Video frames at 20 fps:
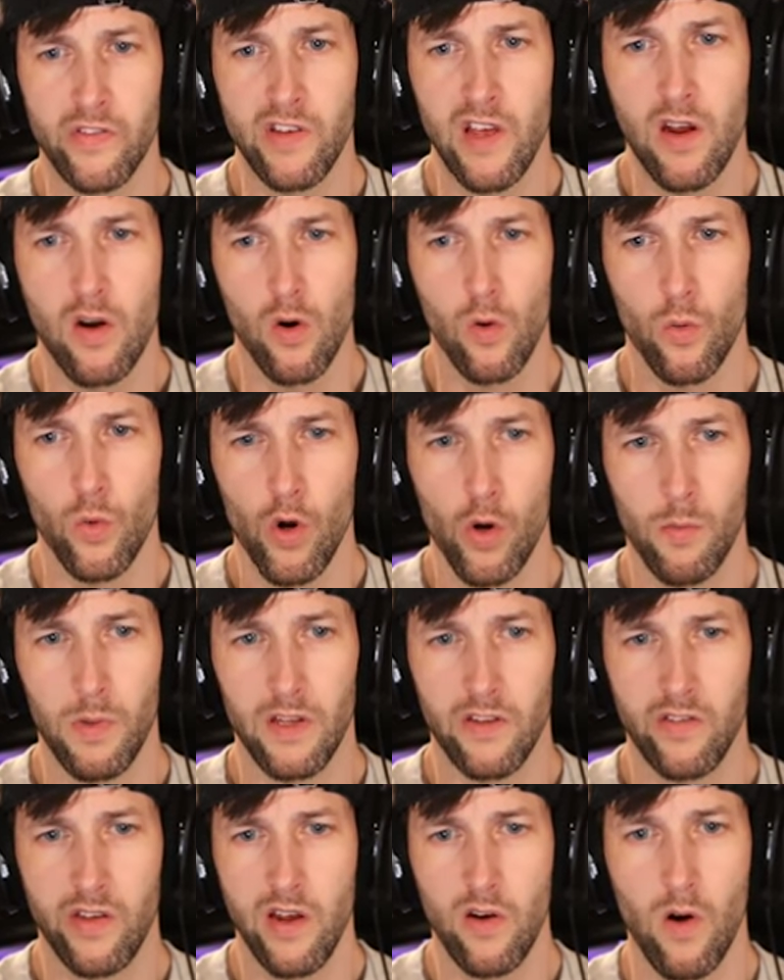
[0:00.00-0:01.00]
with secret room
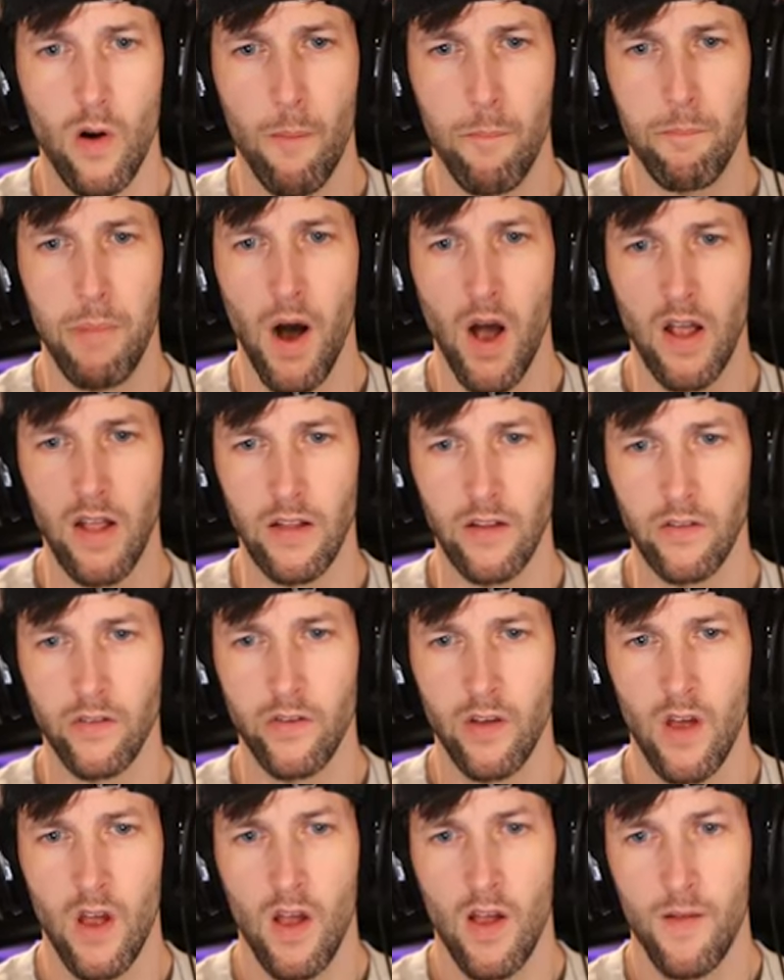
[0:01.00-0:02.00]
and secret
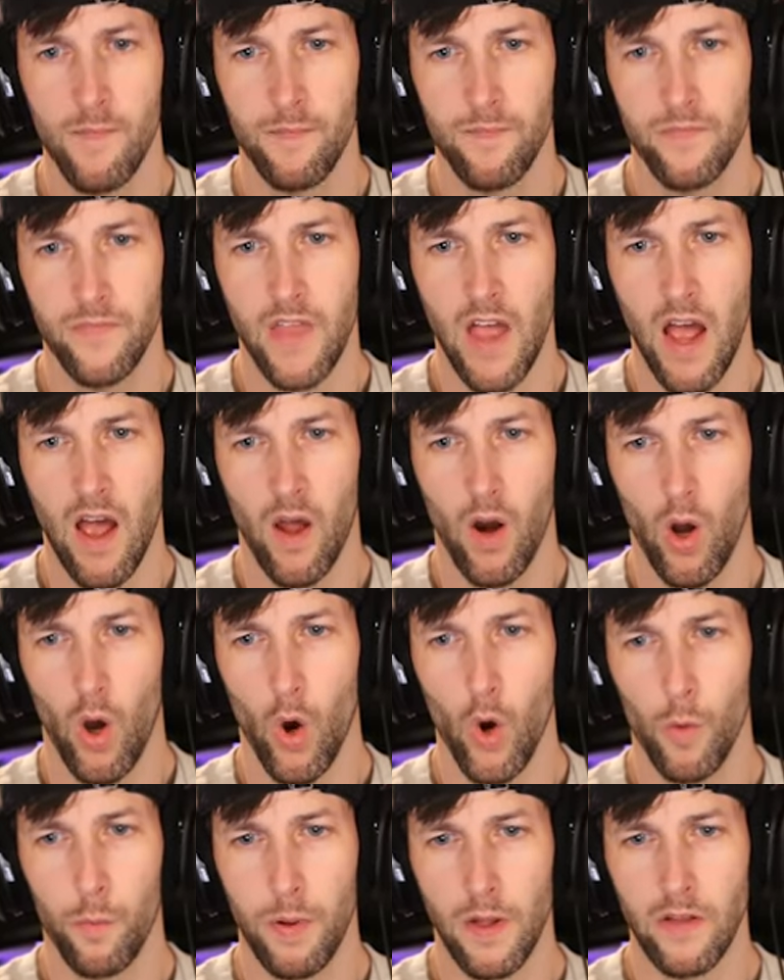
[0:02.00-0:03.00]
buttons that
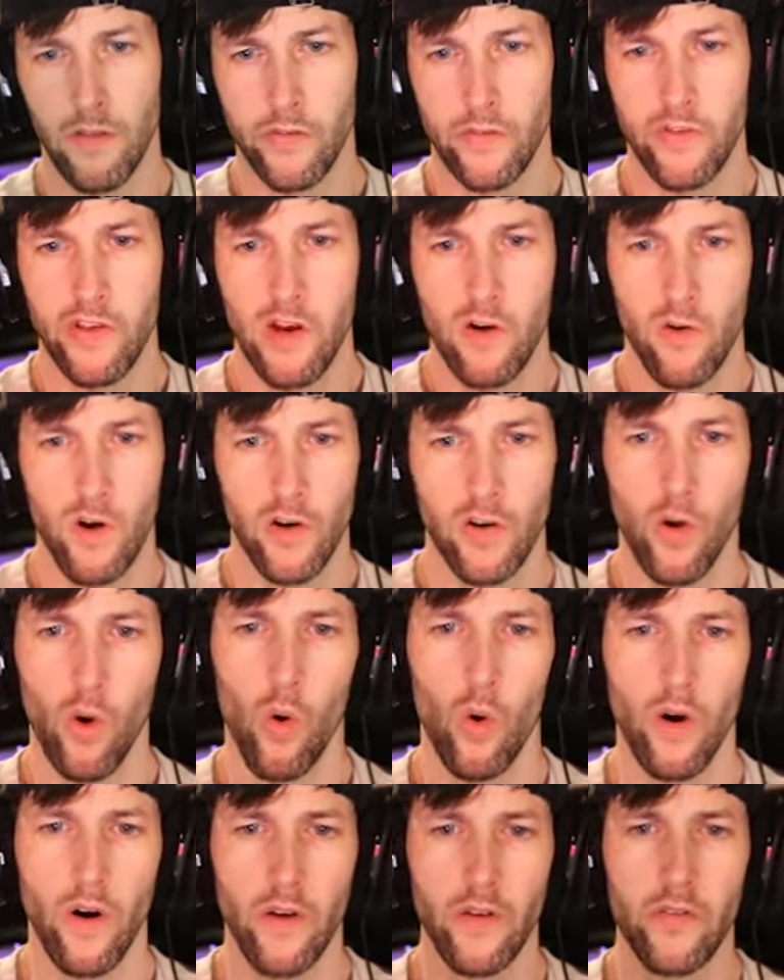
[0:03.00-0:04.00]
open secret
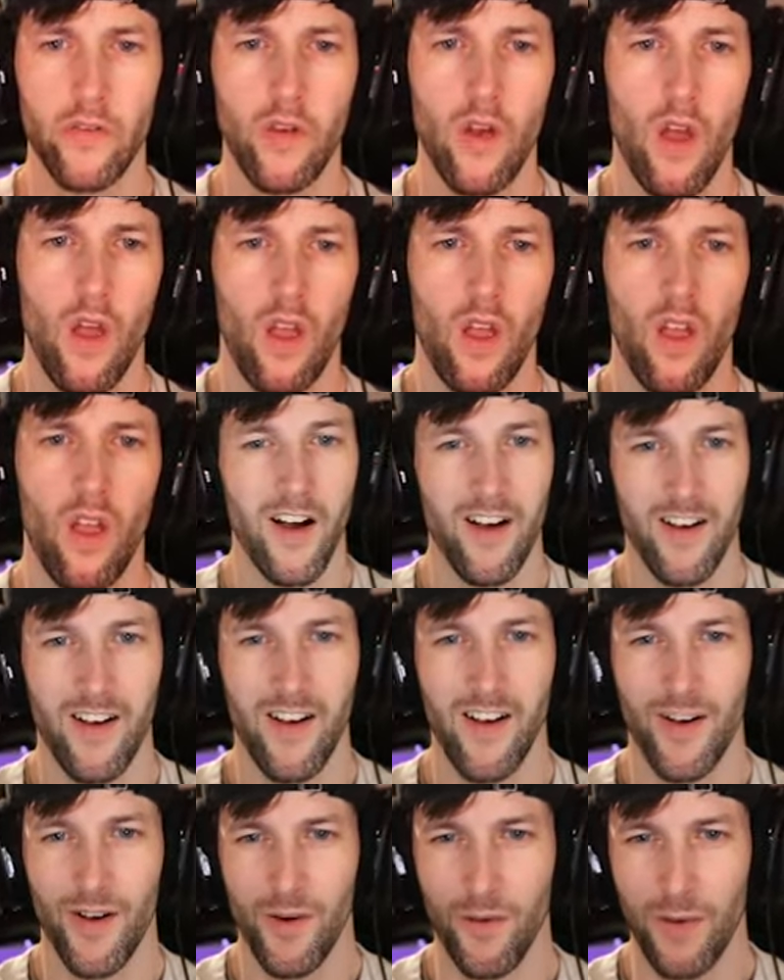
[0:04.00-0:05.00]
doors.
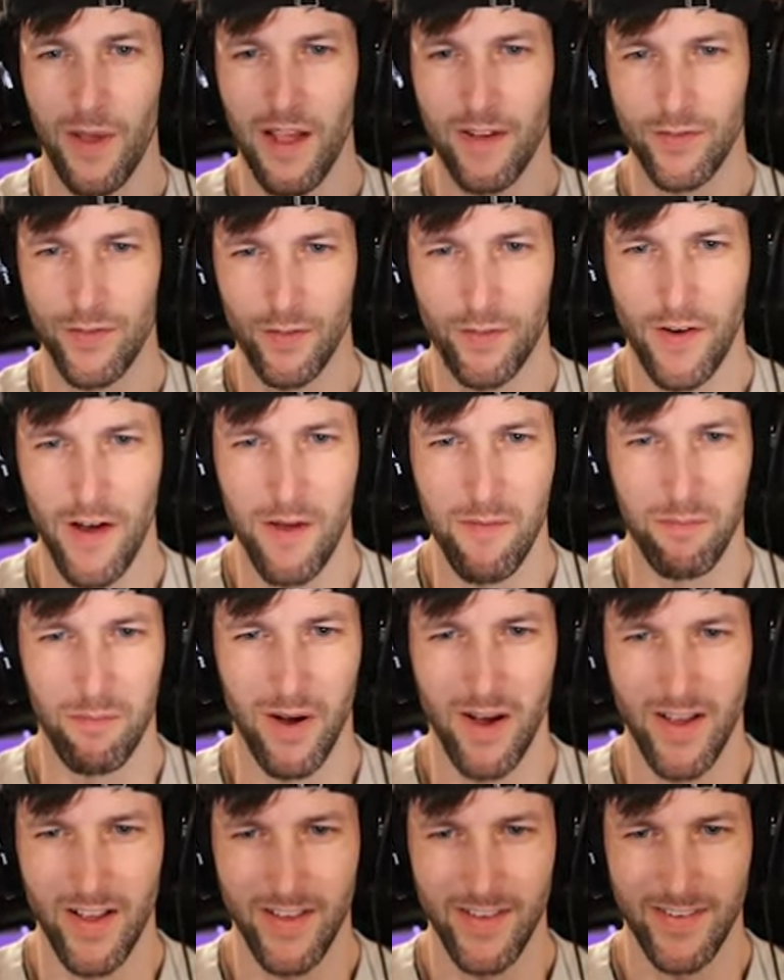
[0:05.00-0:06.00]
Uh, we have to find
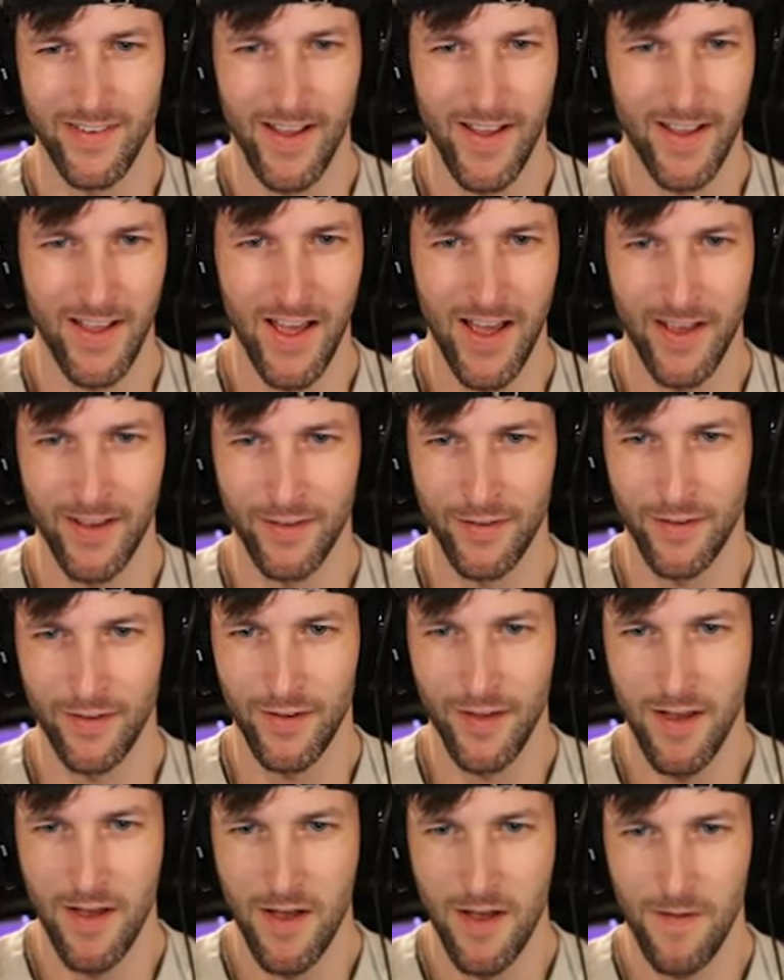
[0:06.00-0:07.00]
buttons, I
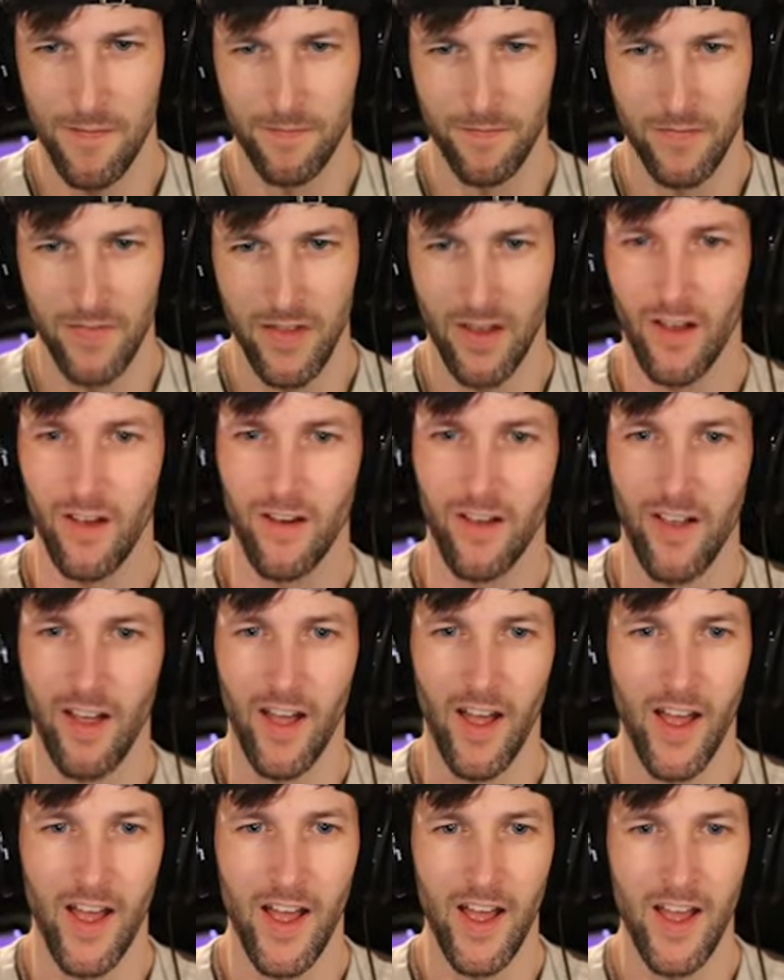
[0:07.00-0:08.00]
guess?
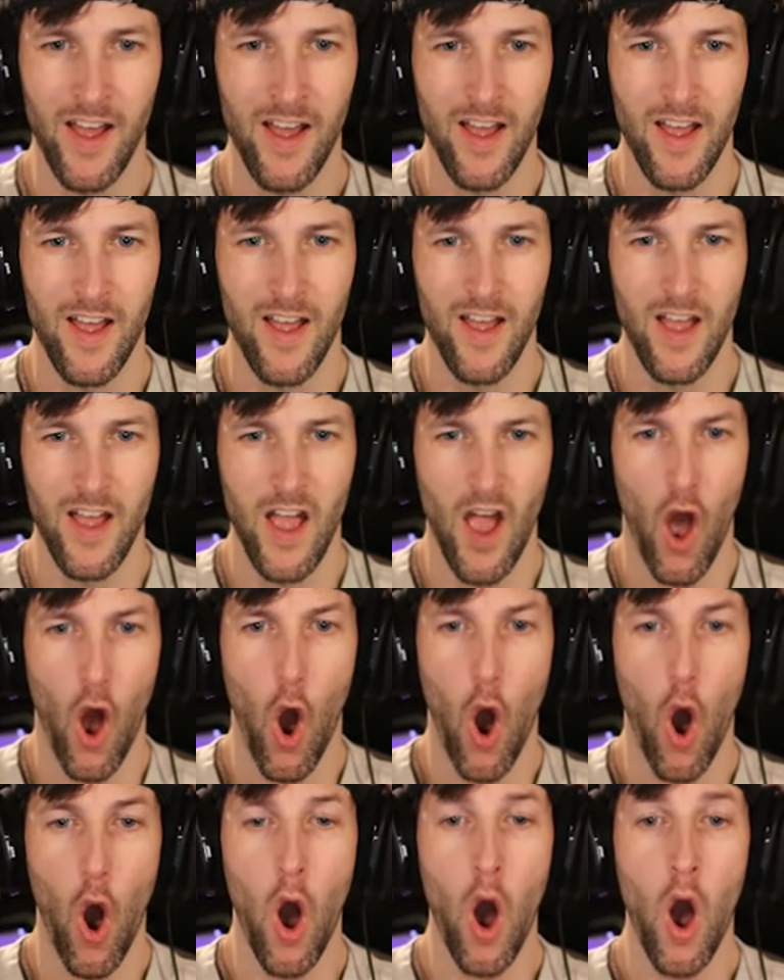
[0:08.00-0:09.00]
Okay.
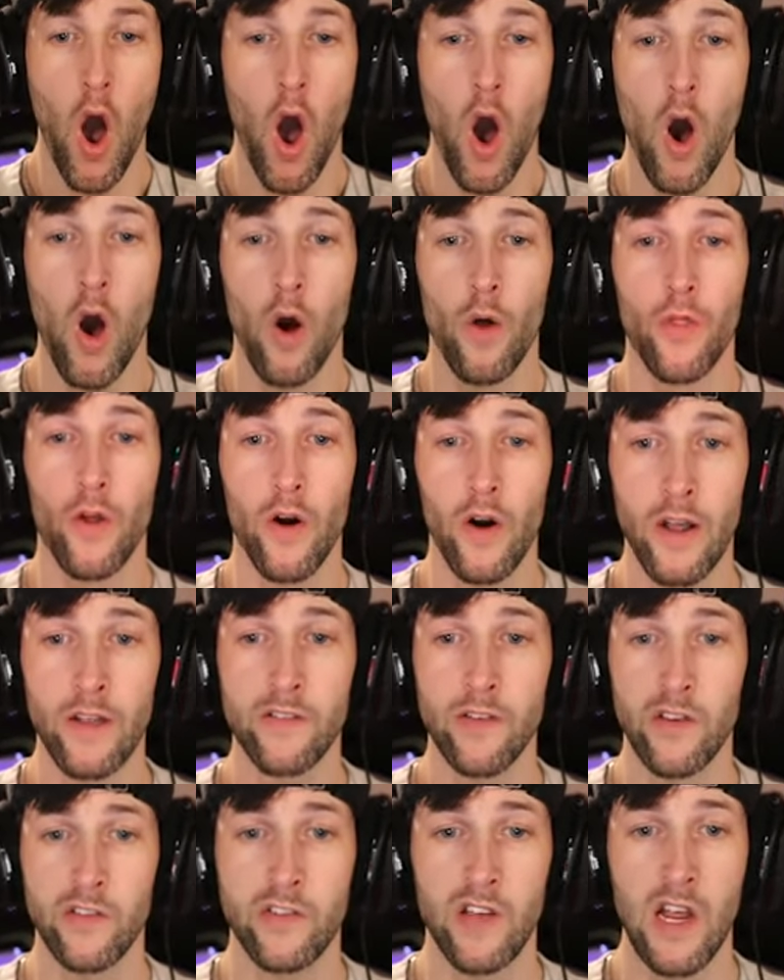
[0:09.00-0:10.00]
Oh, there
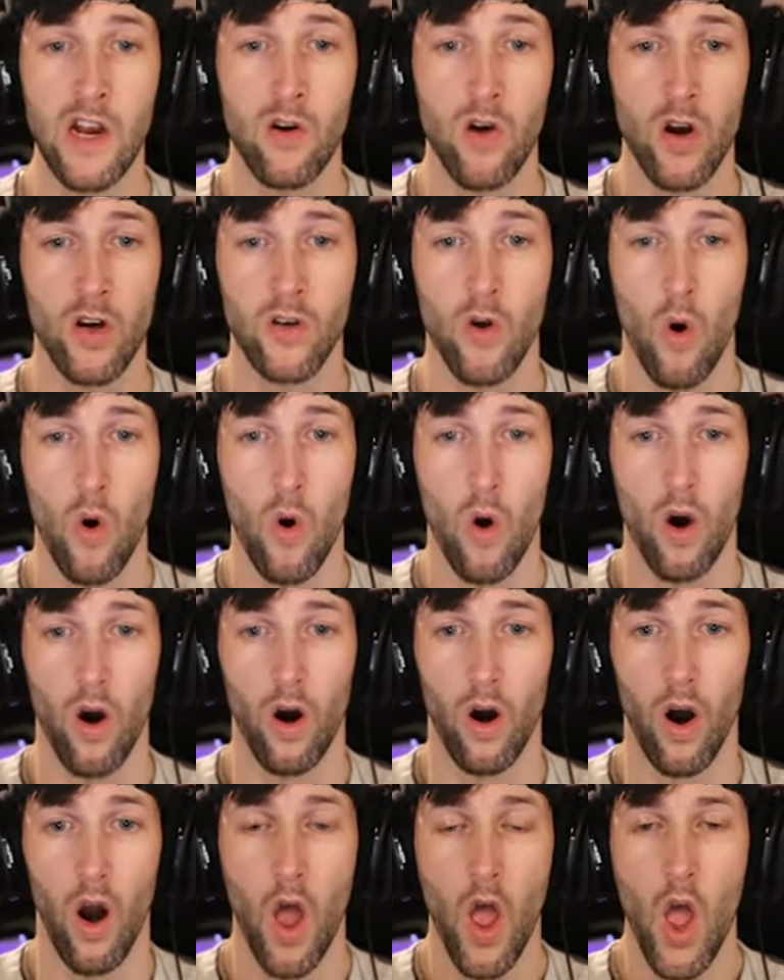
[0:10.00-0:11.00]
is a secret
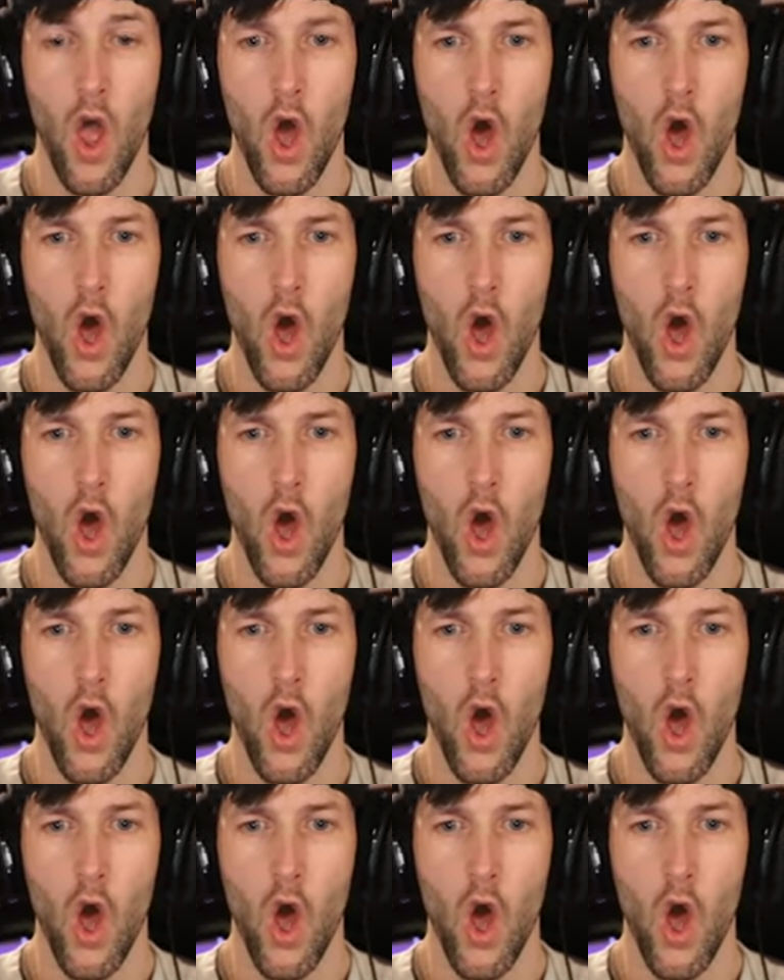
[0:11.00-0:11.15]
door!